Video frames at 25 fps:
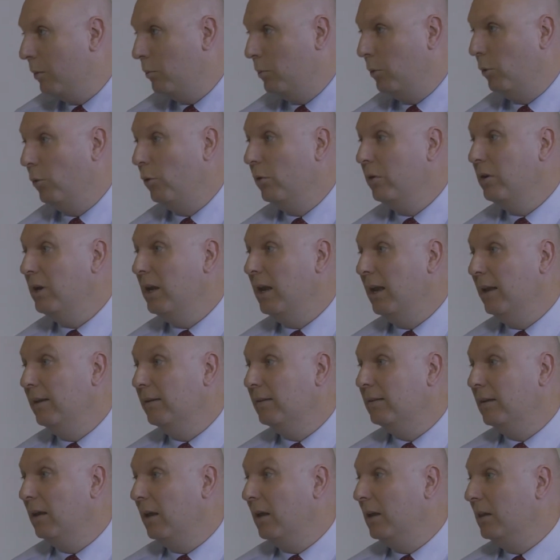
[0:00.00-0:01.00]
important,
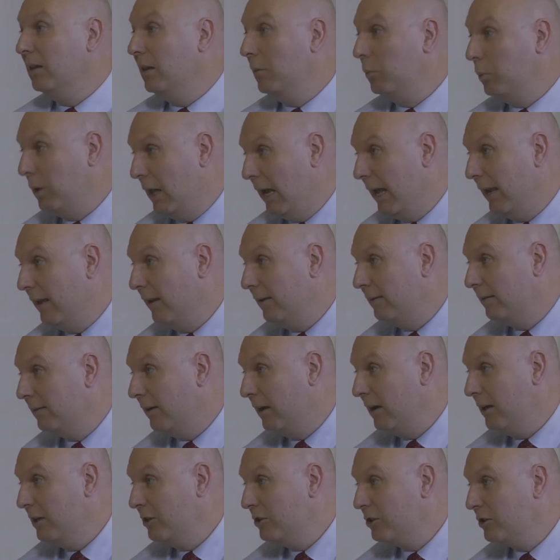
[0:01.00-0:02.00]
is the planning
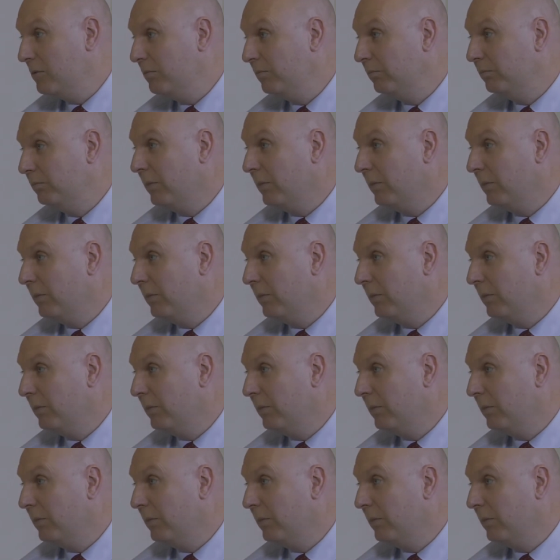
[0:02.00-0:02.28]
stage.